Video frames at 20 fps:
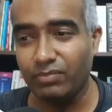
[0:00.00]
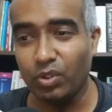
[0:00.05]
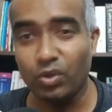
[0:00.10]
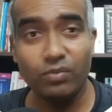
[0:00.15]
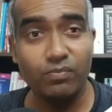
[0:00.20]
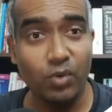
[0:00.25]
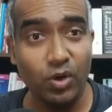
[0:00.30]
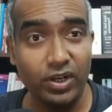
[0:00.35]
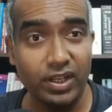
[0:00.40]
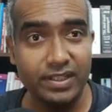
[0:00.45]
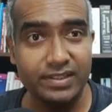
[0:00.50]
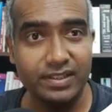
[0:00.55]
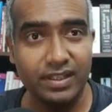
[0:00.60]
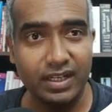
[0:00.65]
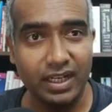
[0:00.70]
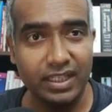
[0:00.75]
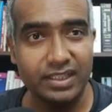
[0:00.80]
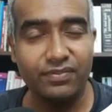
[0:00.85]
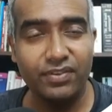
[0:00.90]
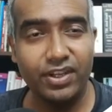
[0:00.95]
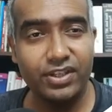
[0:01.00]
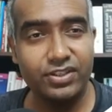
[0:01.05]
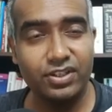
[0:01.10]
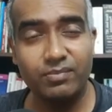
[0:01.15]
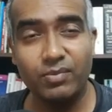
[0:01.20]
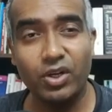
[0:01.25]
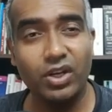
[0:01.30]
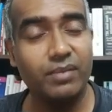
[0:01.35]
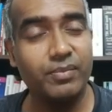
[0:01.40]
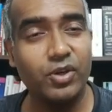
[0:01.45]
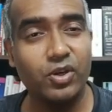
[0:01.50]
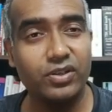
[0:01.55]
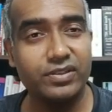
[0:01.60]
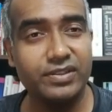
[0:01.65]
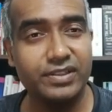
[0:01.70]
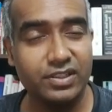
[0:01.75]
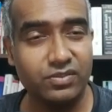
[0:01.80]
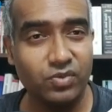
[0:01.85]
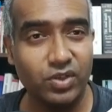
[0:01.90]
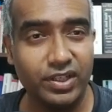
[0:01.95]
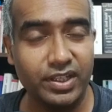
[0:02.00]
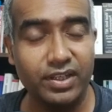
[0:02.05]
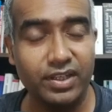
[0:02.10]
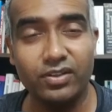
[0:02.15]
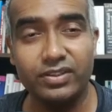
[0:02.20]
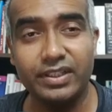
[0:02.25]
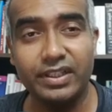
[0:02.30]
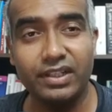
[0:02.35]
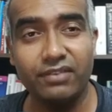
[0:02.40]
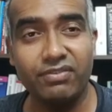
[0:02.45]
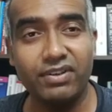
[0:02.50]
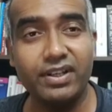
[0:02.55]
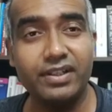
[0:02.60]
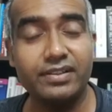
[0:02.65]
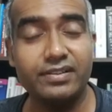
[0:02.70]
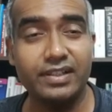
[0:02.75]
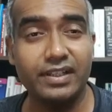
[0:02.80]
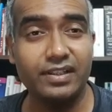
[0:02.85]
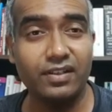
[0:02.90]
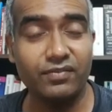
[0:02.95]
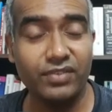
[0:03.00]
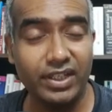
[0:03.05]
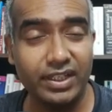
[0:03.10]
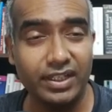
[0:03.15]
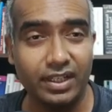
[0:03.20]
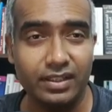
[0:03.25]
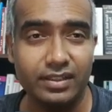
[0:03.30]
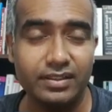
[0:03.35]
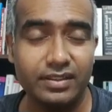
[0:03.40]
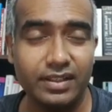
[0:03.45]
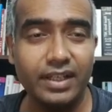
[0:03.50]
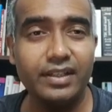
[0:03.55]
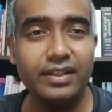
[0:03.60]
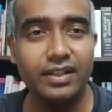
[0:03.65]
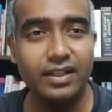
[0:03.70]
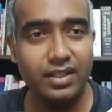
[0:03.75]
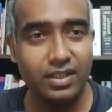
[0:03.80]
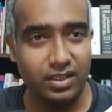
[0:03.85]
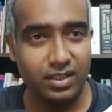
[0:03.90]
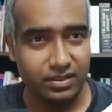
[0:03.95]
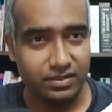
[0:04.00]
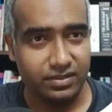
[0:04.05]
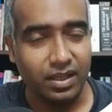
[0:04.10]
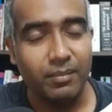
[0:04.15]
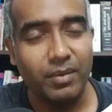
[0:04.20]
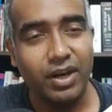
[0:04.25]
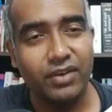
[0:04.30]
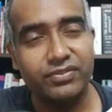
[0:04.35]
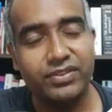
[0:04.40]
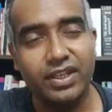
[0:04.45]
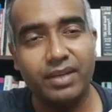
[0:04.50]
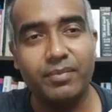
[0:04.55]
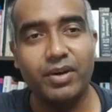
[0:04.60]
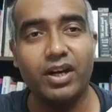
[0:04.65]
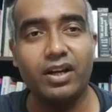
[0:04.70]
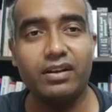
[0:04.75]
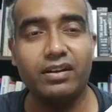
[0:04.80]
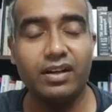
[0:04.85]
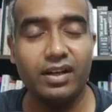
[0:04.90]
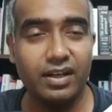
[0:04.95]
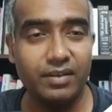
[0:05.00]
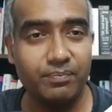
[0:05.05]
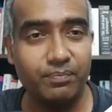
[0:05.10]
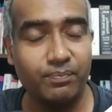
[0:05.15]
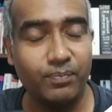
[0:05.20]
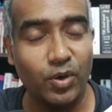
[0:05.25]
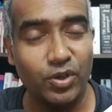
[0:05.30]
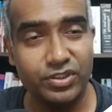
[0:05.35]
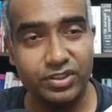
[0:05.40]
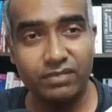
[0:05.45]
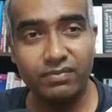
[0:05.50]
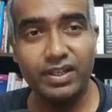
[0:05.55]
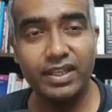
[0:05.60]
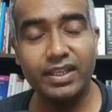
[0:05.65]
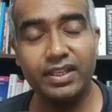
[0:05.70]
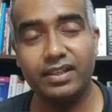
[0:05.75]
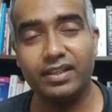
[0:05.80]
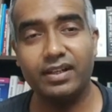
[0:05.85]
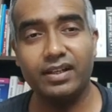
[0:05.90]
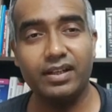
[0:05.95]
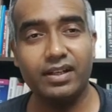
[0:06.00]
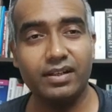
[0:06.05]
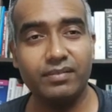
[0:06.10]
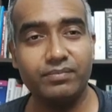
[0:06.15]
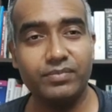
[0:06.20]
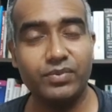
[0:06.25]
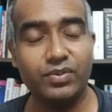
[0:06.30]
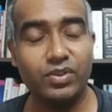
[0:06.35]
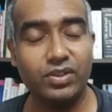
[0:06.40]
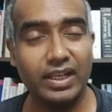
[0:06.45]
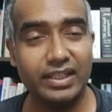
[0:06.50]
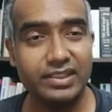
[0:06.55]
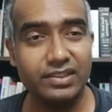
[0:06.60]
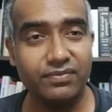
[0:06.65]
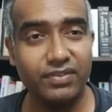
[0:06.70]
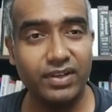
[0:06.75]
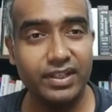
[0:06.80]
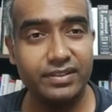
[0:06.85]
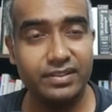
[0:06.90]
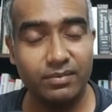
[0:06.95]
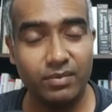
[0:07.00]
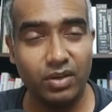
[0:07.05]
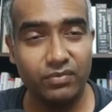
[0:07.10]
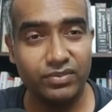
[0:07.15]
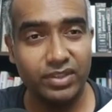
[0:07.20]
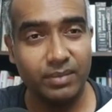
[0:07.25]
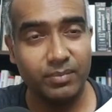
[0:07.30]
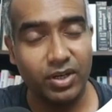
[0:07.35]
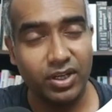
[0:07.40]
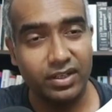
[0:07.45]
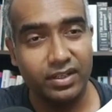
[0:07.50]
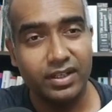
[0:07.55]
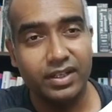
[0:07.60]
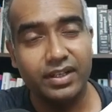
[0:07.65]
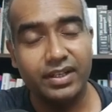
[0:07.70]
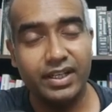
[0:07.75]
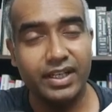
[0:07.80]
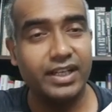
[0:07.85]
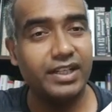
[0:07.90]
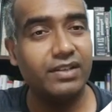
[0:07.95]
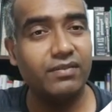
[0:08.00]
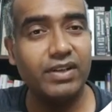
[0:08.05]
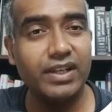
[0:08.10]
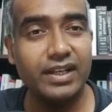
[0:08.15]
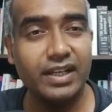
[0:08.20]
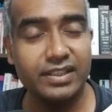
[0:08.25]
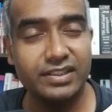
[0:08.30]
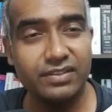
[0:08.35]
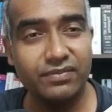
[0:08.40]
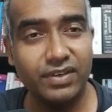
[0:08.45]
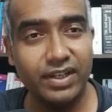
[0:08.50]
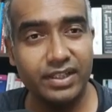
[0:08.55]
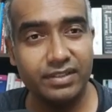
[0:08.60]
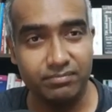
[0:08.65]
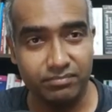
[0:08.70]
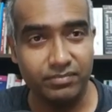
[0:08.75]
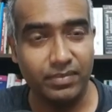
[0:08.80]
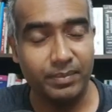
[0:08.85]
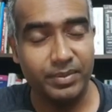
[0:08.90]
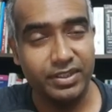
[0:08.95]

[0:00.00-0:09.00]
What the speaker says: Your model is a classification model because it is working on the different set of data, right? Some of them are positively classified, some of them are negatively classified.